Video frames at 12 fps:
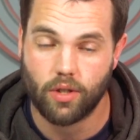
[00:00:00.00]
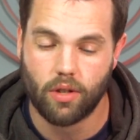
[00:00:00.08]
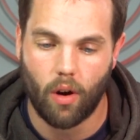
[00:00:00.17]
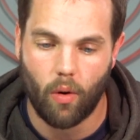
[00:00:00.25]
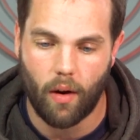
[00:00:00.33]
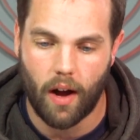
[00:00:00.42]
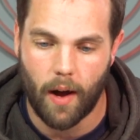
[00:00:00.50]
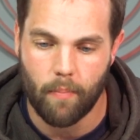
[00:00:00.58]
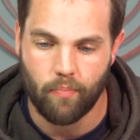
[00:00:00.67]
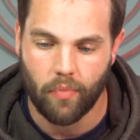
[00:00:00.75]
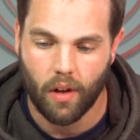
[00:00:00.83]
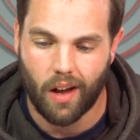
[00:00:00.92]

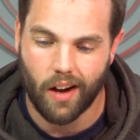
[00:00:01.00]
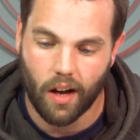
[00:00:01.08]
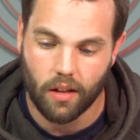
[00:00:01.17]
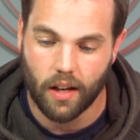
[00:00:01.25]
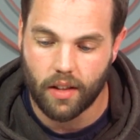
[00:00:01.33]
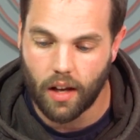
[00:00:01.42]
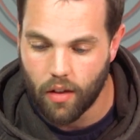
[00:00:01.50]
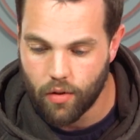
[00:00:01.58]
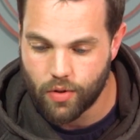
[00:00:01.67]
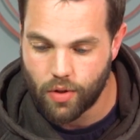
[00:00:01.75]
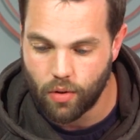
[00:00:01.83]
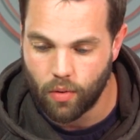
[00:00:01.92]
So kind of unlike the
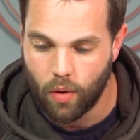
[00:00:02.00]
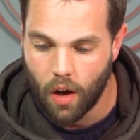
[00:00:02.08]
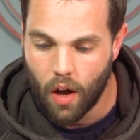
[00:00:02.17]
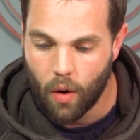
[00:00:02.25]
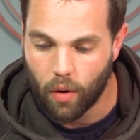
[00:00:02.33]
other two,